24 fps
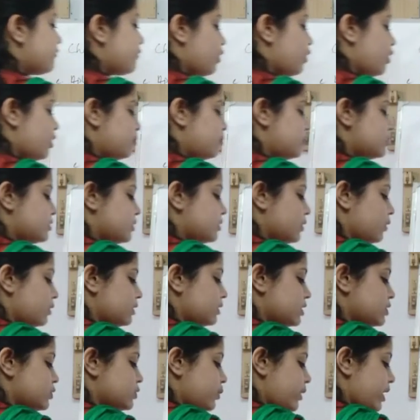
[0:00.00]
forms,
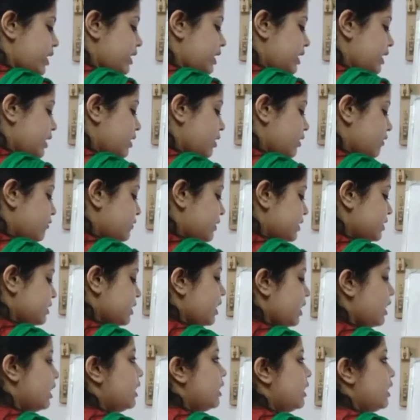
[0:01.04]
so the swelling of in
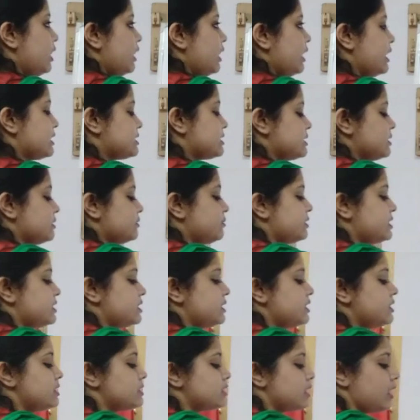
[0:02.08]
the
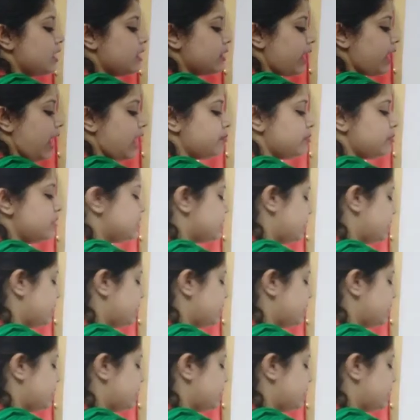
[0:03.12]
extremities can be